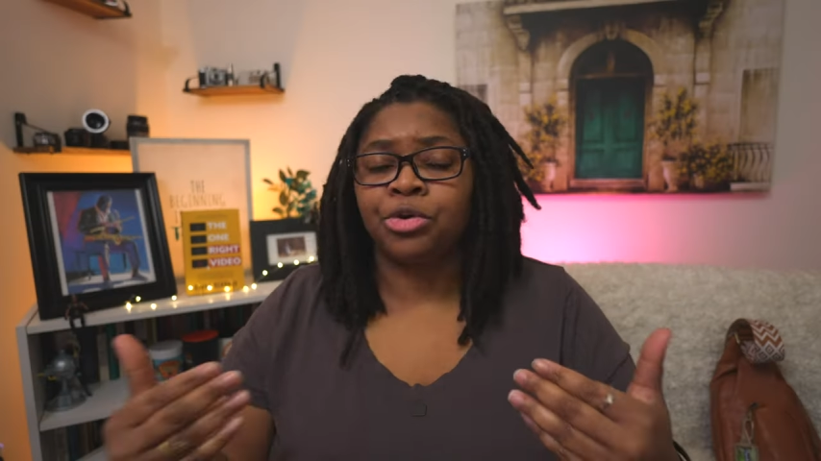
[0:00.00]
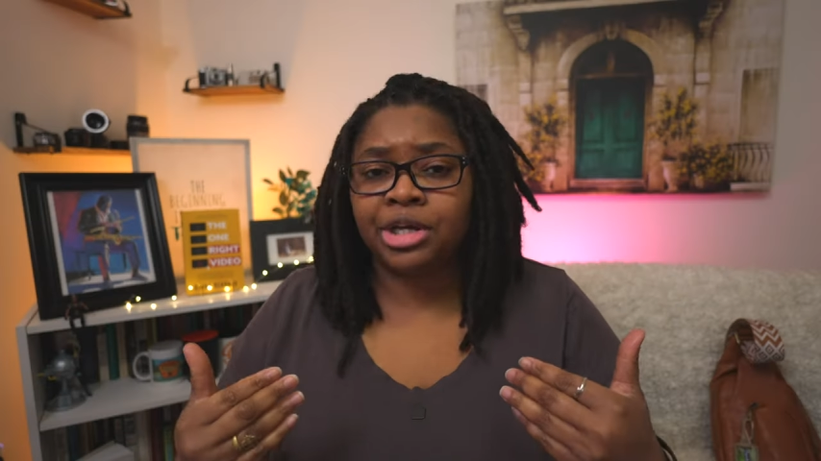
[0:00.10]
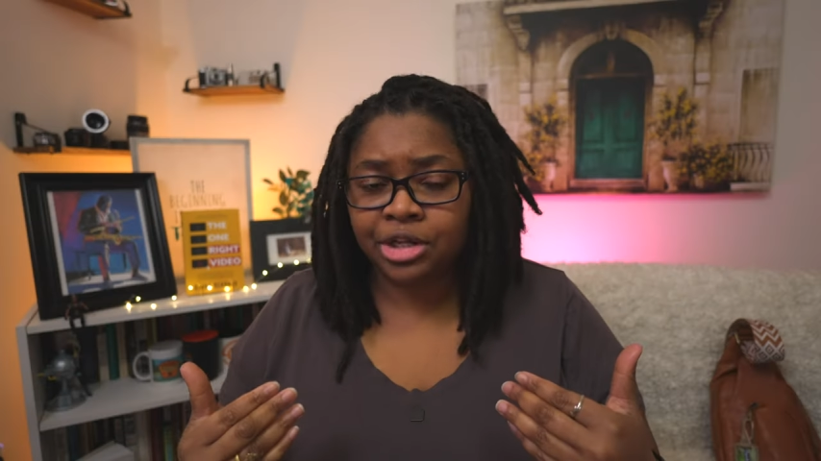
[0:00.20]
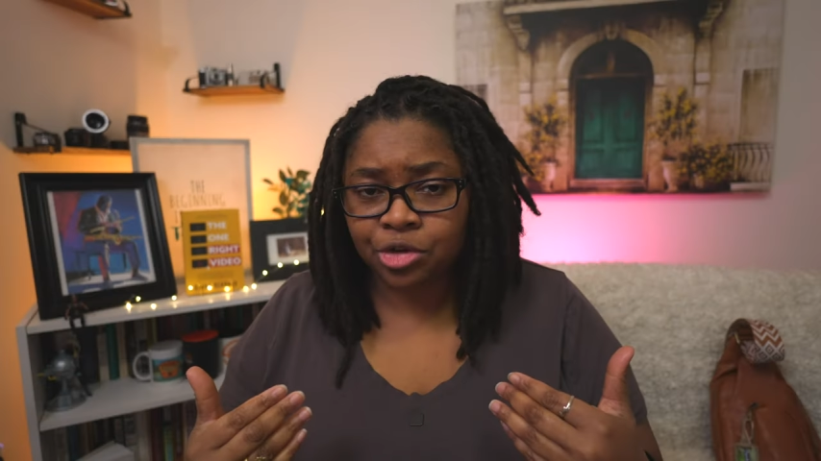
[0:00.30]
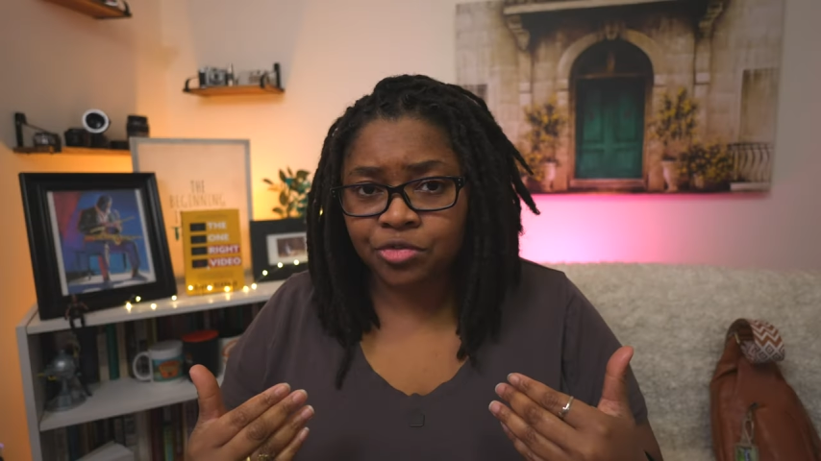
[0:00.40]
You're
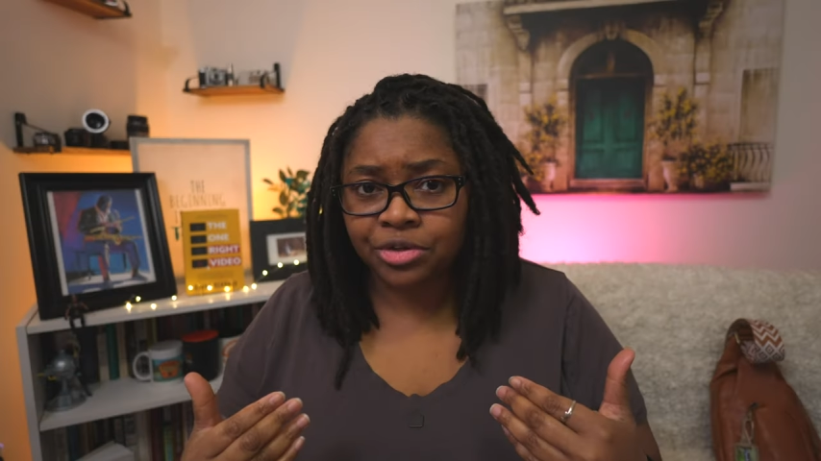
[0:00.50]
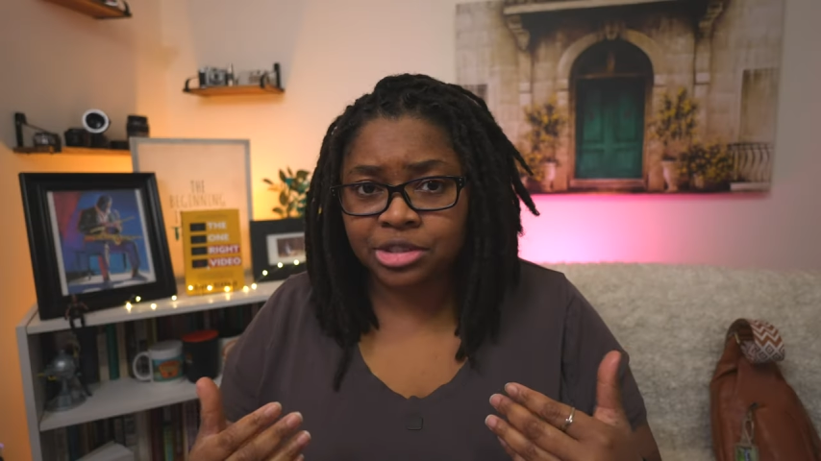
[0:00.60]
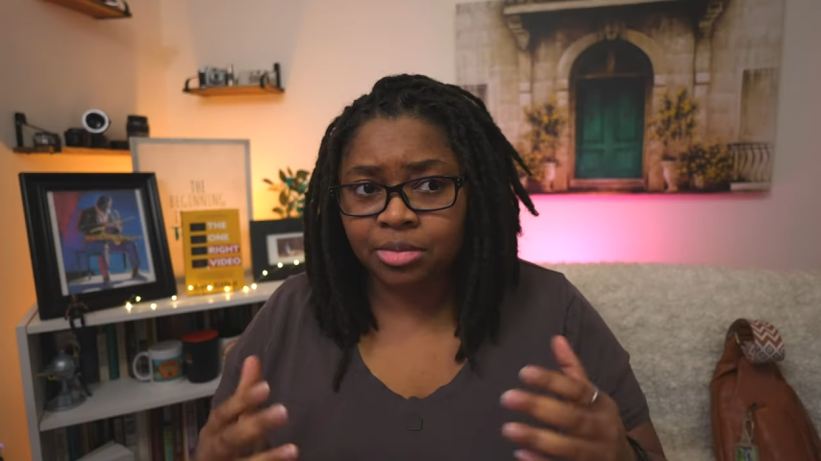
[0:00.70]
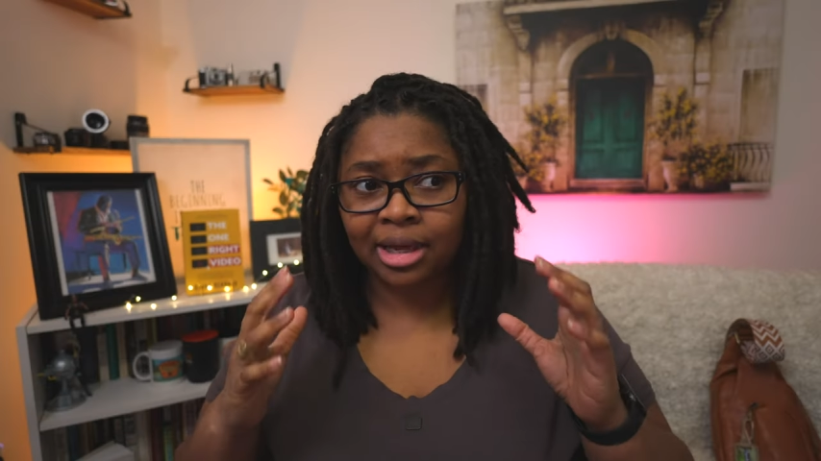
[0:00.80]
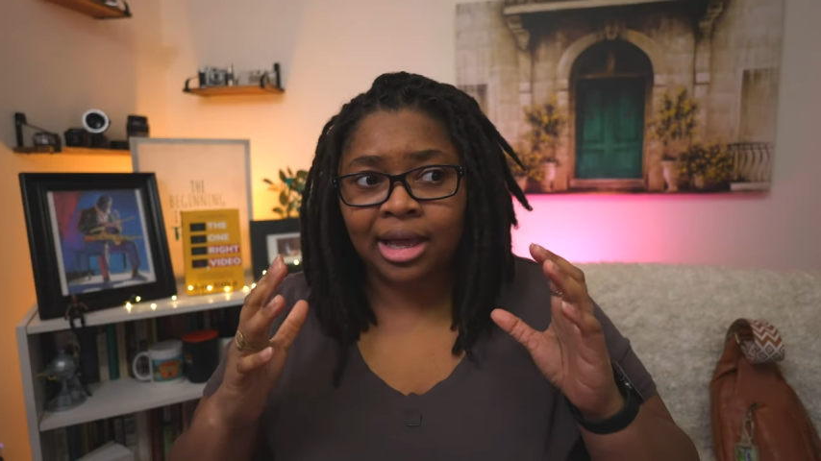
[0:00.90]
getting your
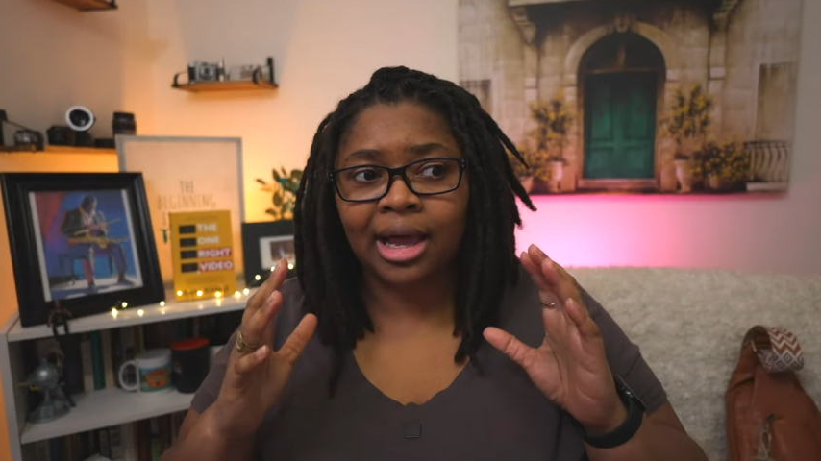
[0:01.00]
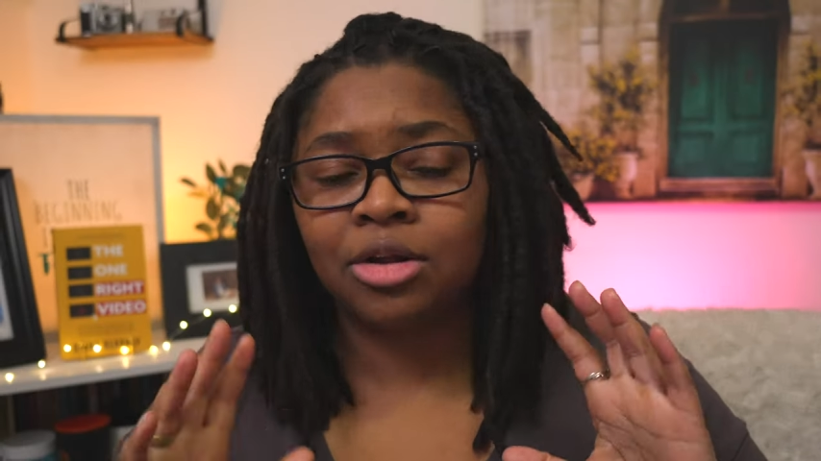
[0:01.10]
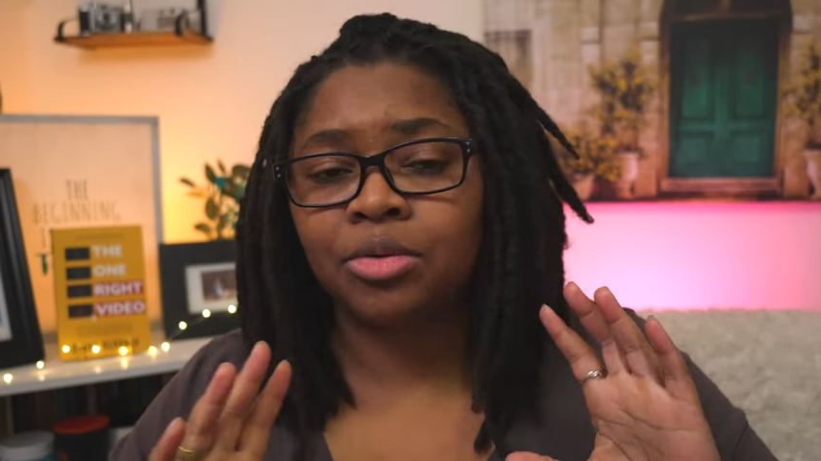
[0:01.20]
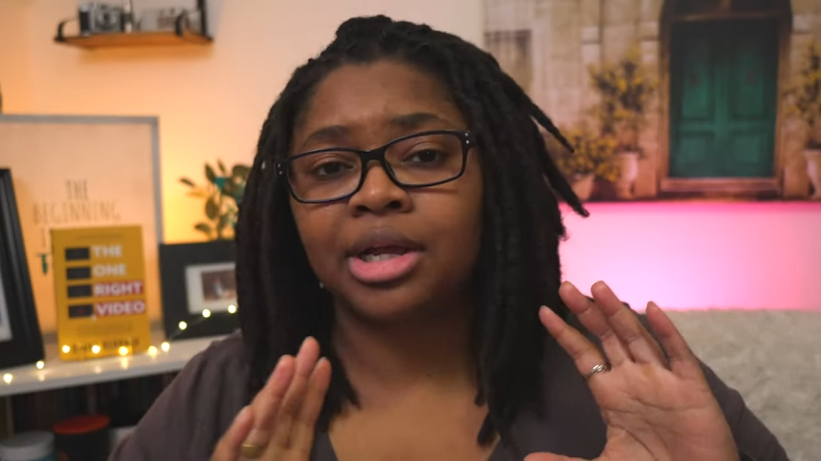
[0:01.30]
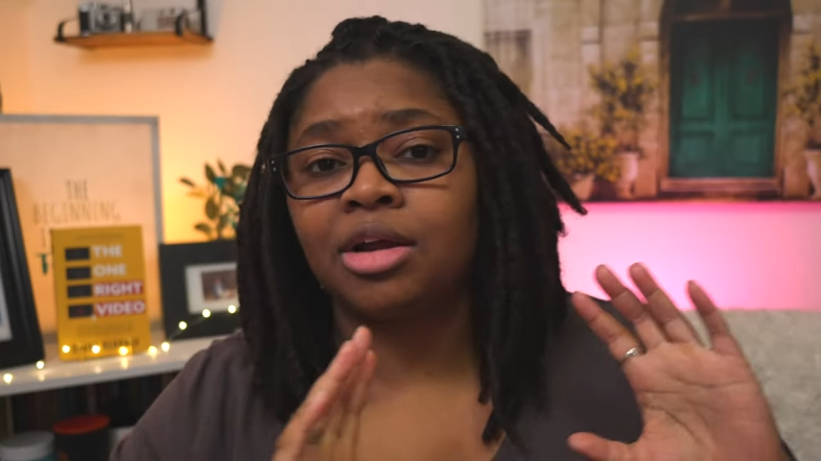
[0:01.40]
footage back. I
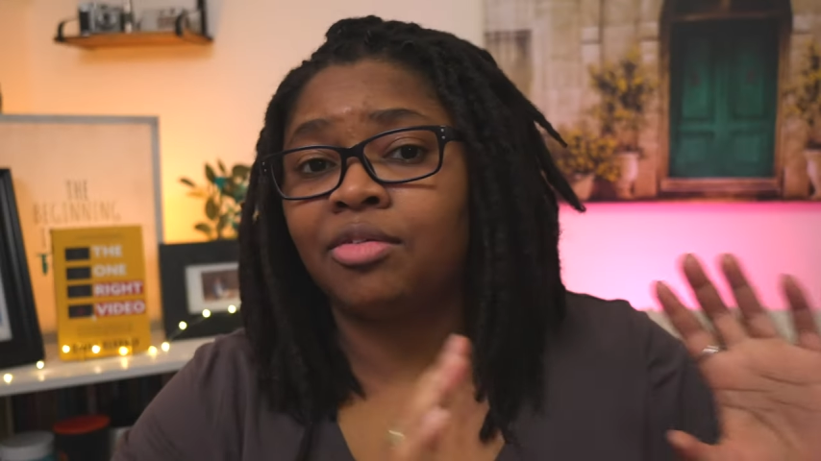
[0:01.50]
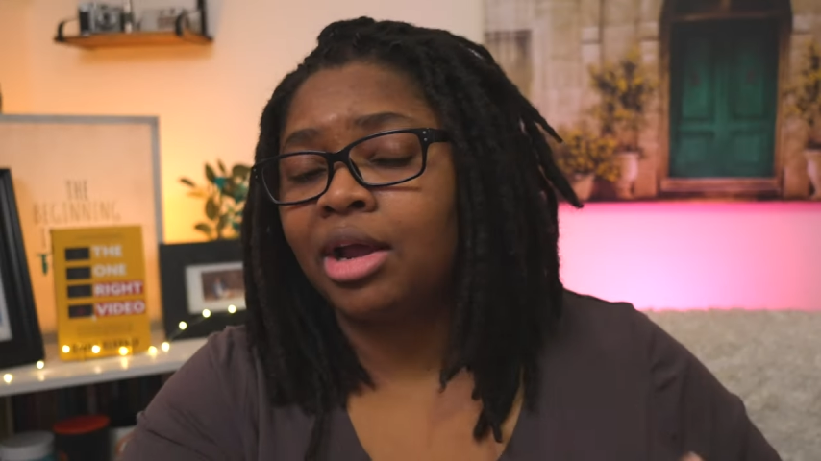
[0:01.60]
don't care if